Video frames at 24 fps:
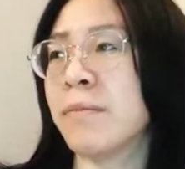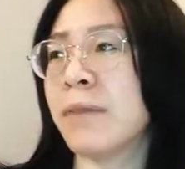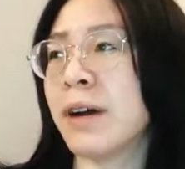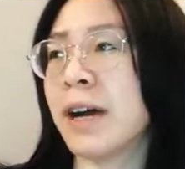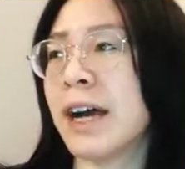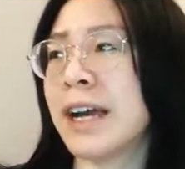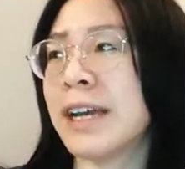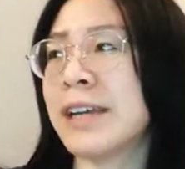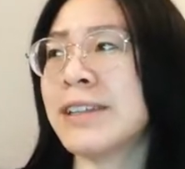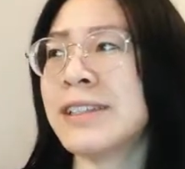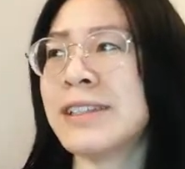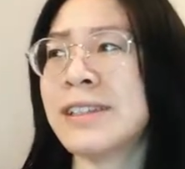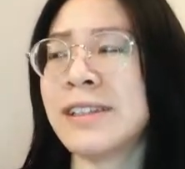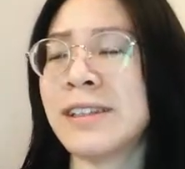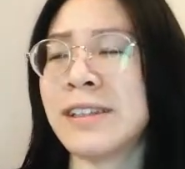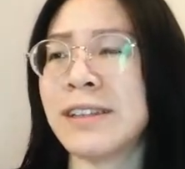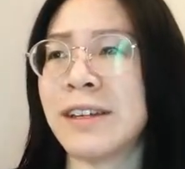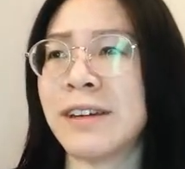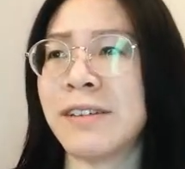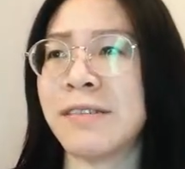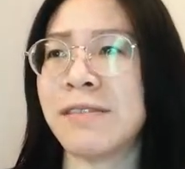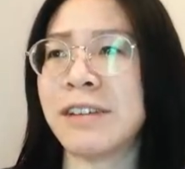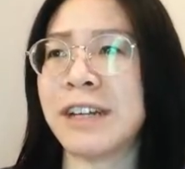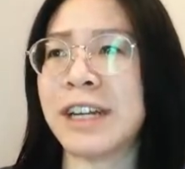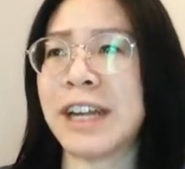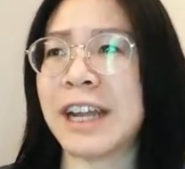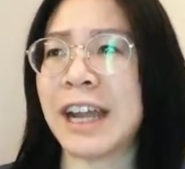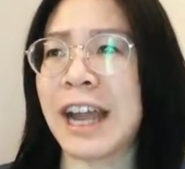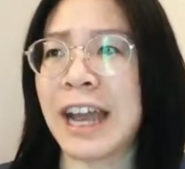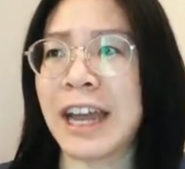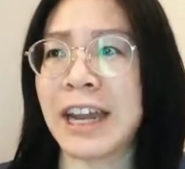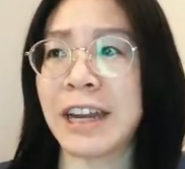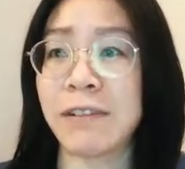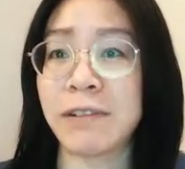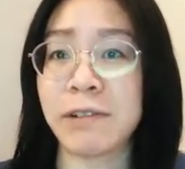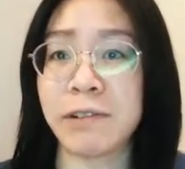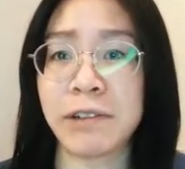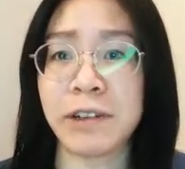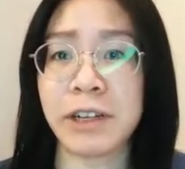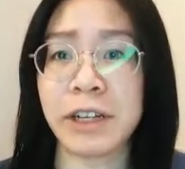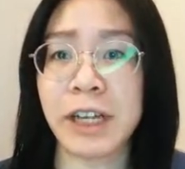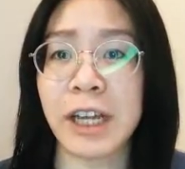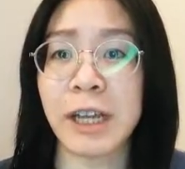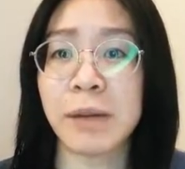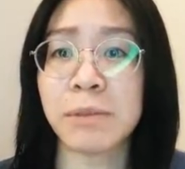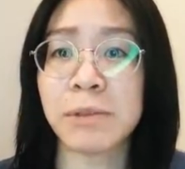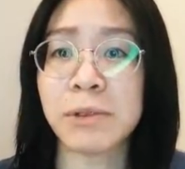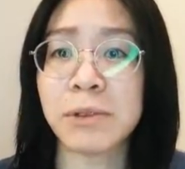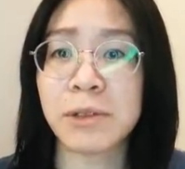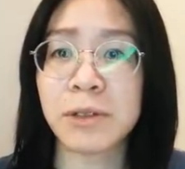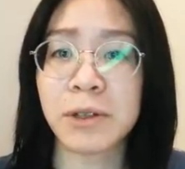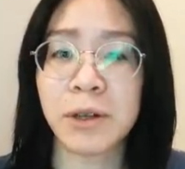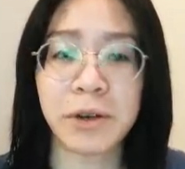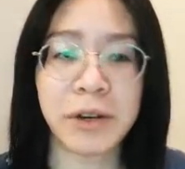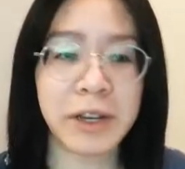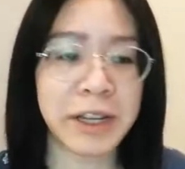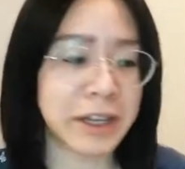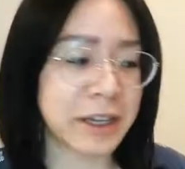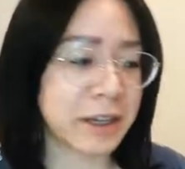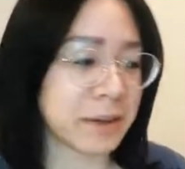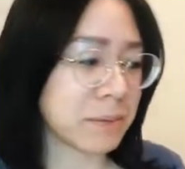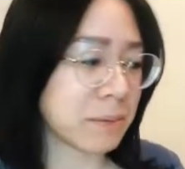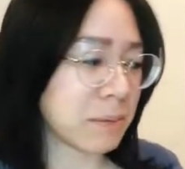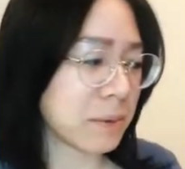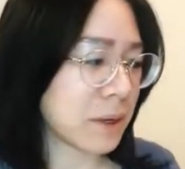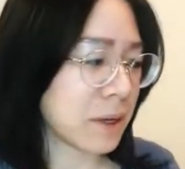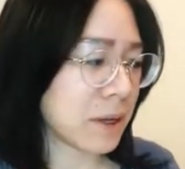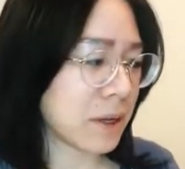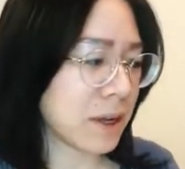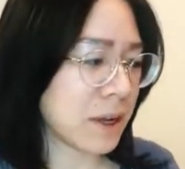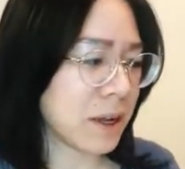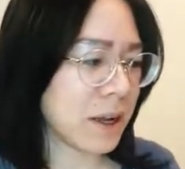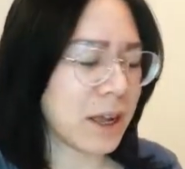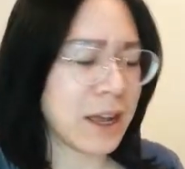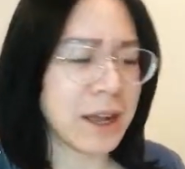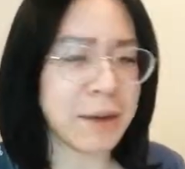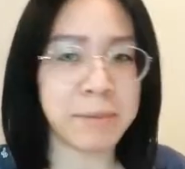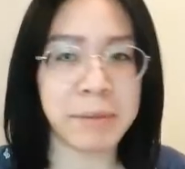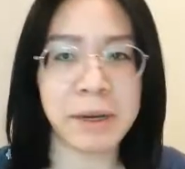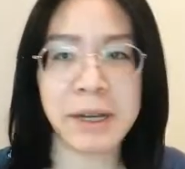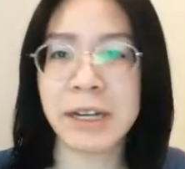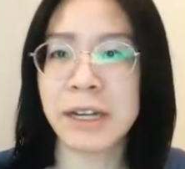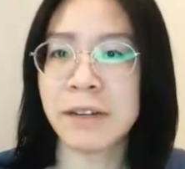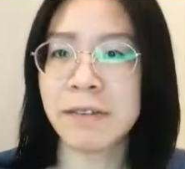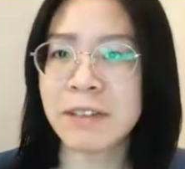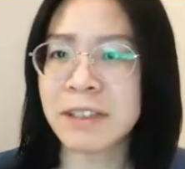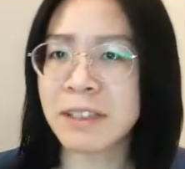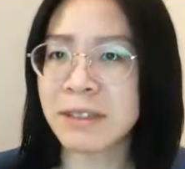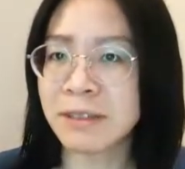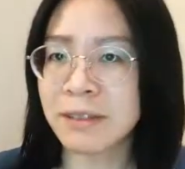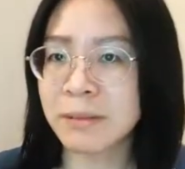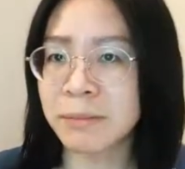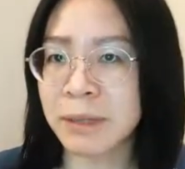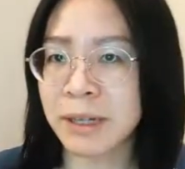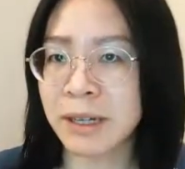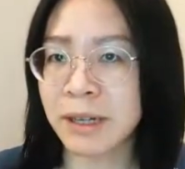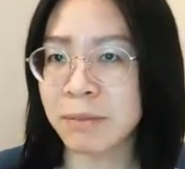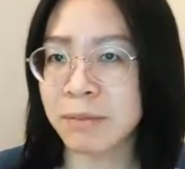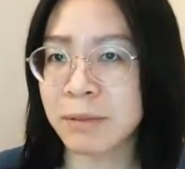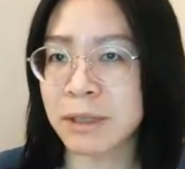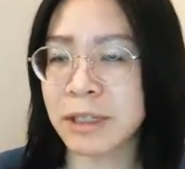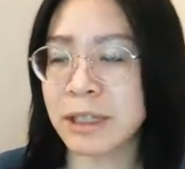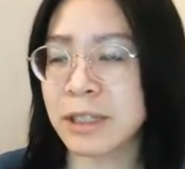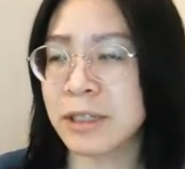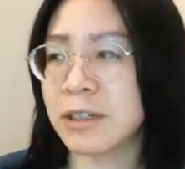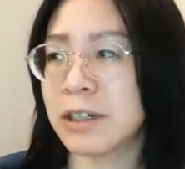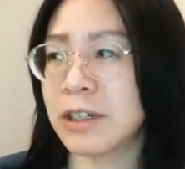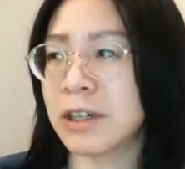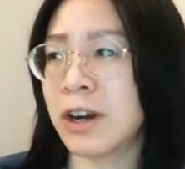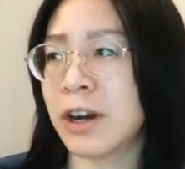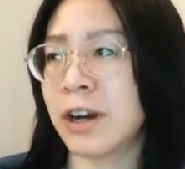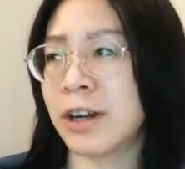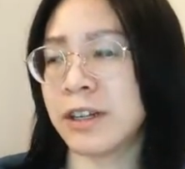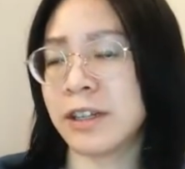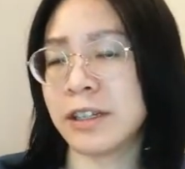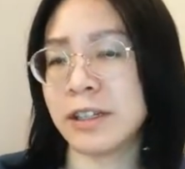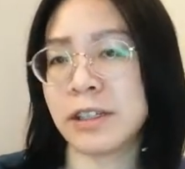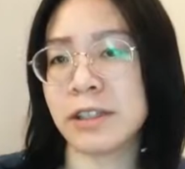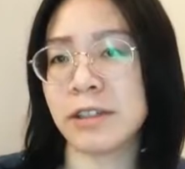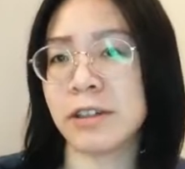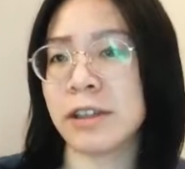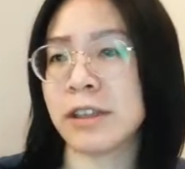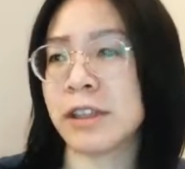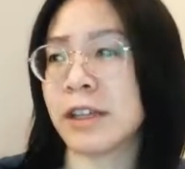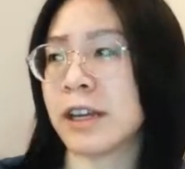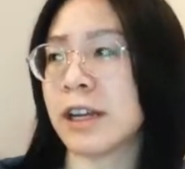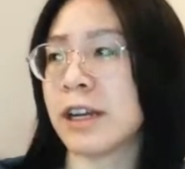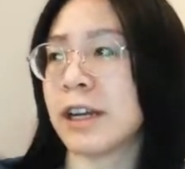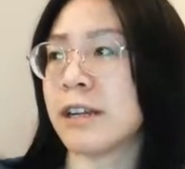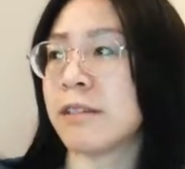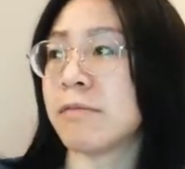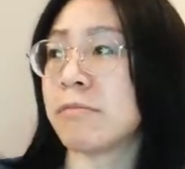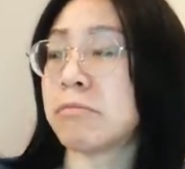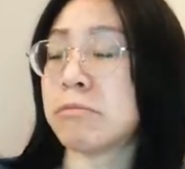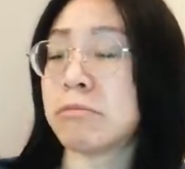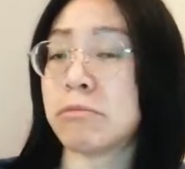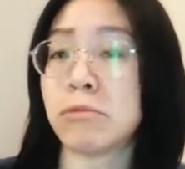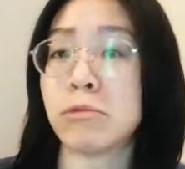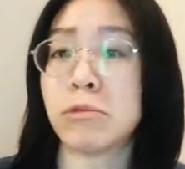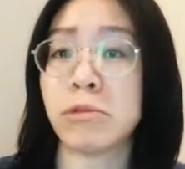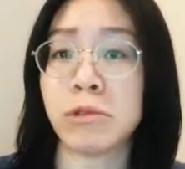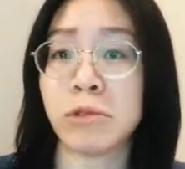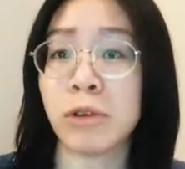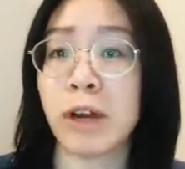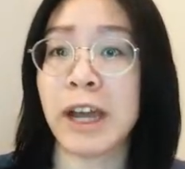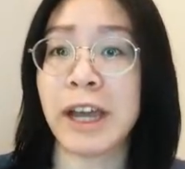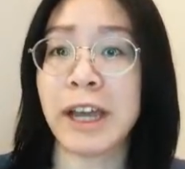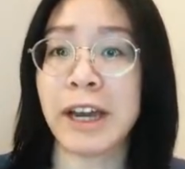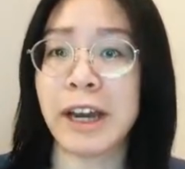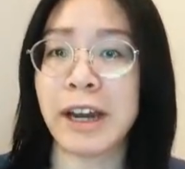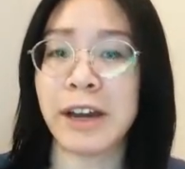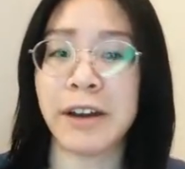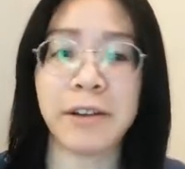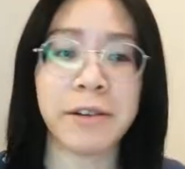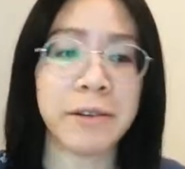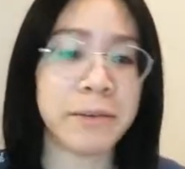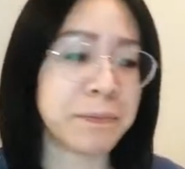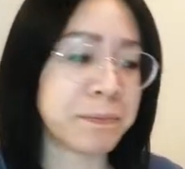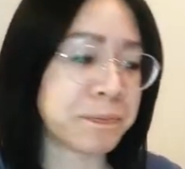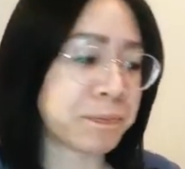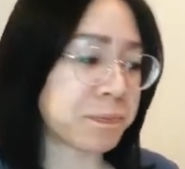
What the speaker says: I used to love reading Anne of Green Gables growing up, but I never seemed to pick up The Secret Garden, so I thought I'd try it out.